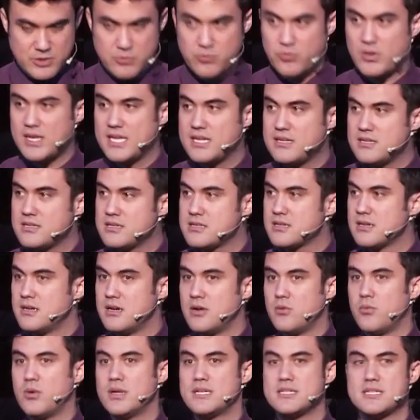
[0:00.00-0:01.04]
wind,
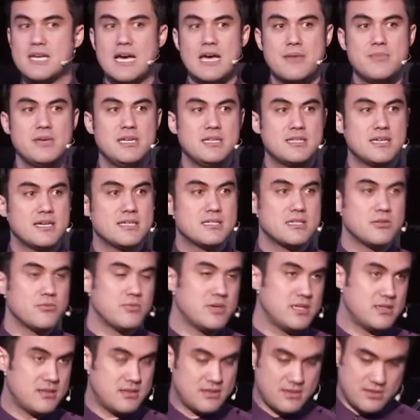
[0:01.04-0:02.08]
one time he does it
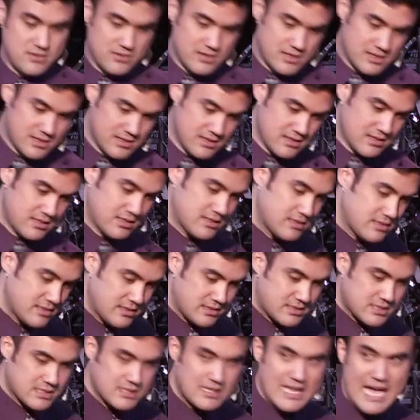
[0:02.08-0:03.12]
when they
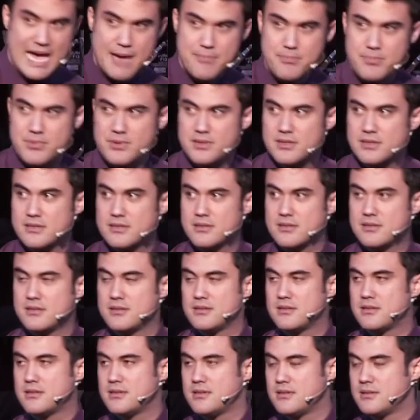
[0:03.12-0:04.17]
slap a
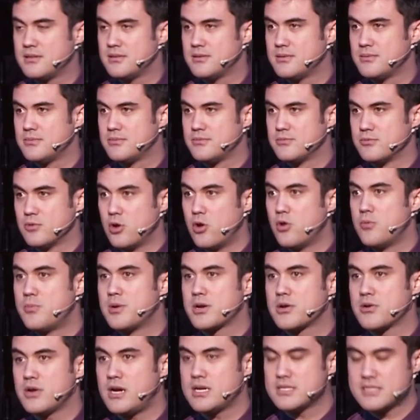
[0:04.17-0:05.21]
robe
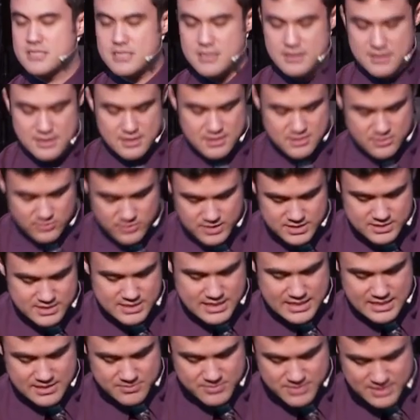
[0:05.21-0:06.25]
across it, one
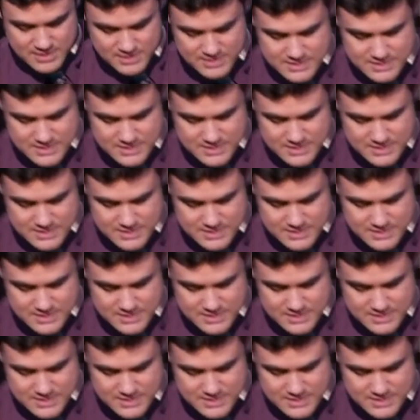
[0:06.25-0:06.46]
time they